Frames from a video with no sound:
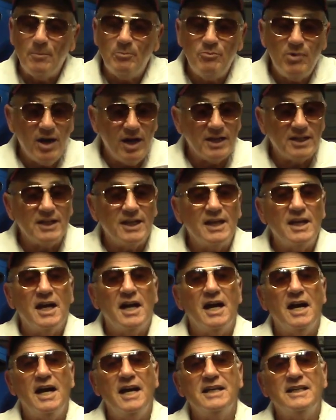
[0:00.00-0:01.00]
but
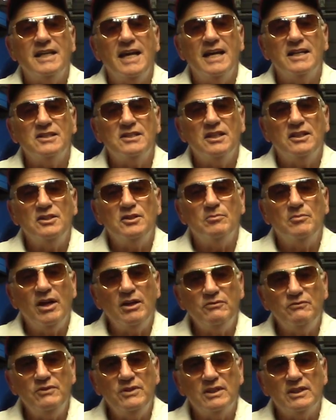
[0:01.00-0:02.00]
I can tell you
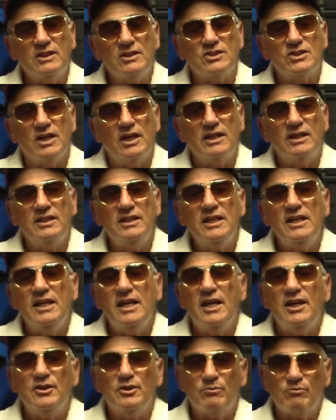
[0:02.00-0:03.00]
my feelings on it
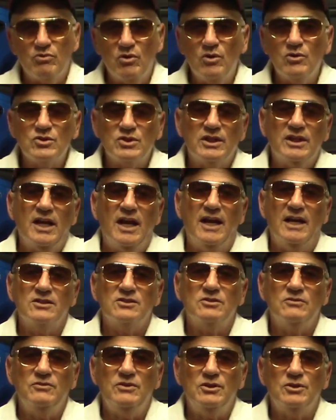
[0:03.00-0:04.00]
and the pros and
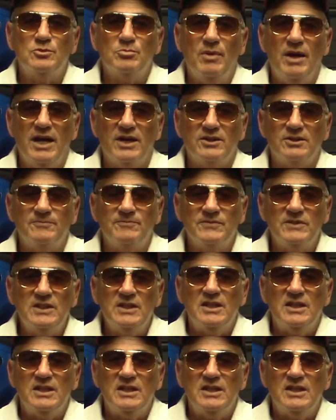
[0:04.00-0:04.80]
cons of each model.